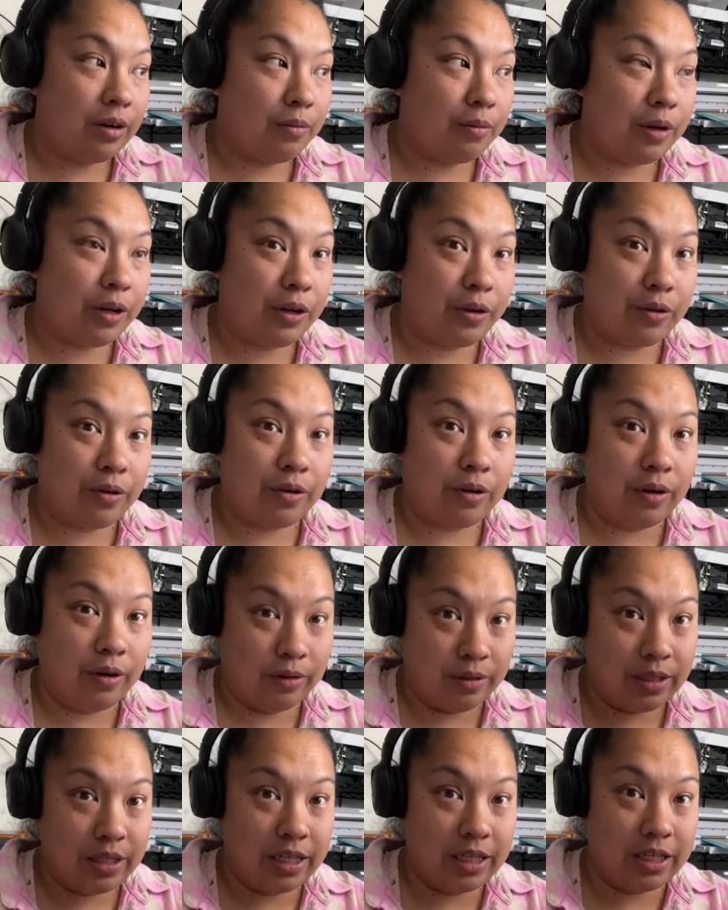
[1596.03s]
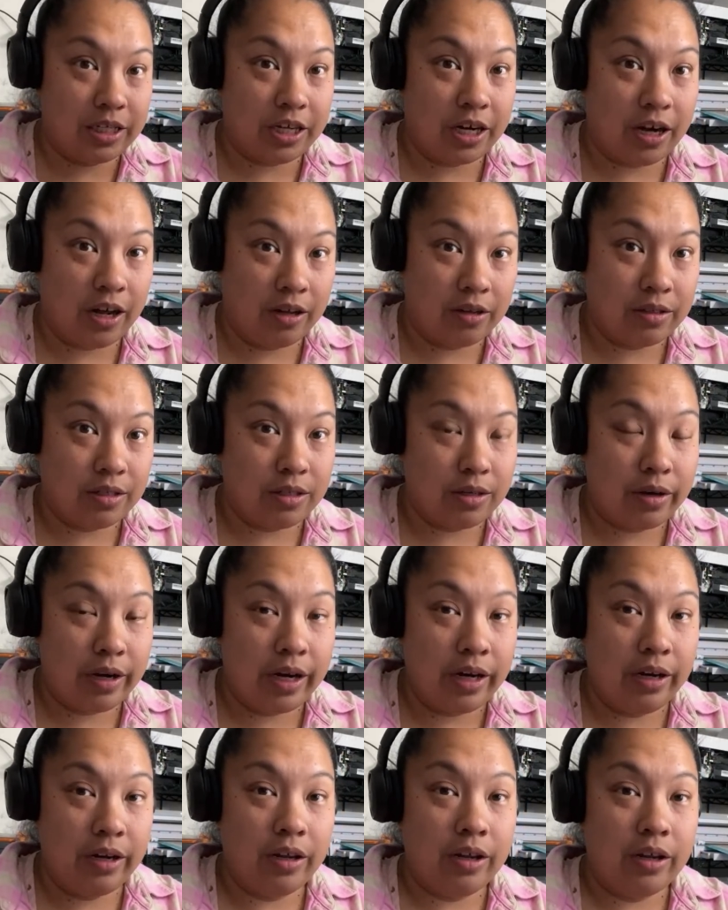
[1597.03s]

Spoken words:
when you go to the checkout screen.